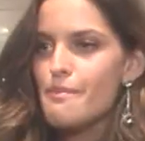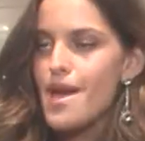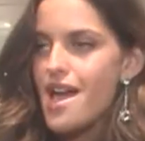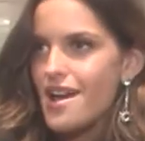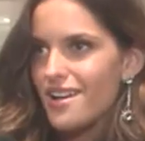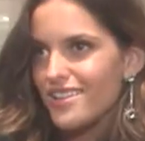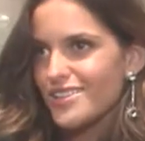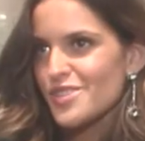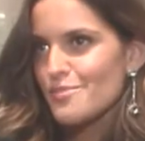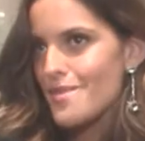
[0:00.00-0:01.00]

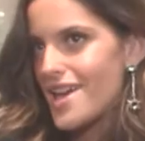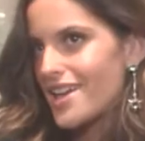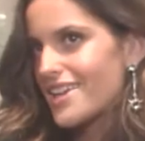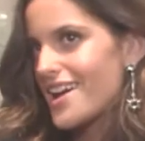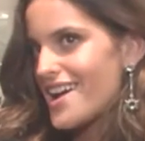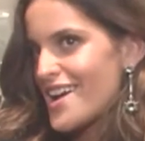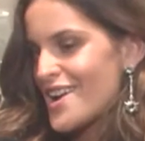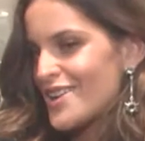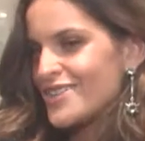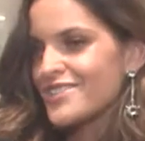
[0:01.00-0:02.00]
Melt, Make
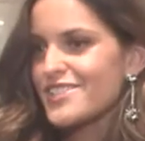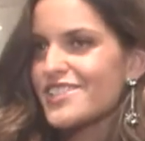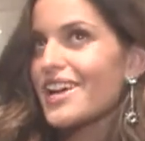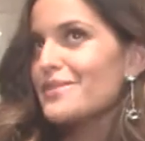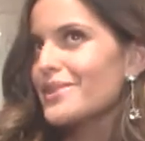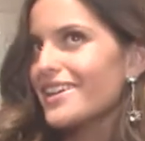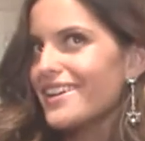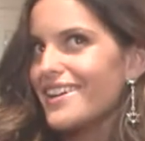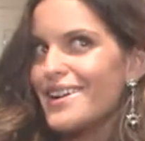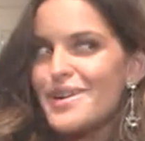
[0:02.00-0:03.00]
Out, Tie Me
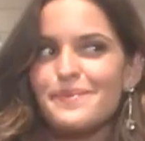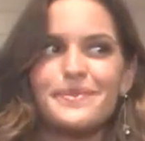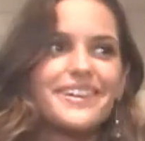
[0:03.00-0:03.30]
Up.